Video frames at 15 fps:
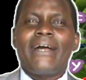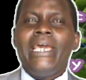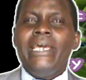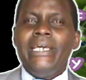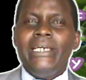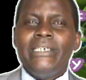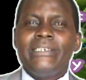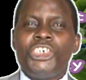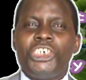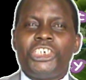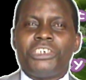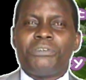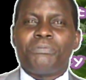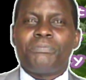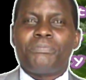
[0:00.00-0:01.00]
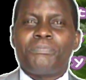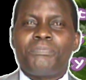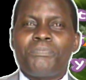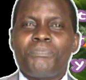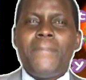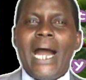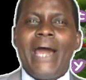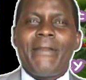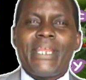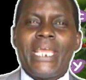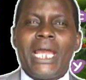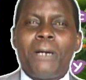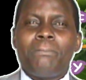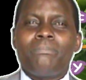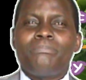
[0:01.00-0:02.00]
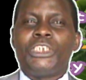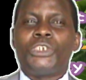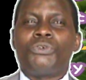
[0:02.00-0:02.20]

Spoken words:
Ag. Barium is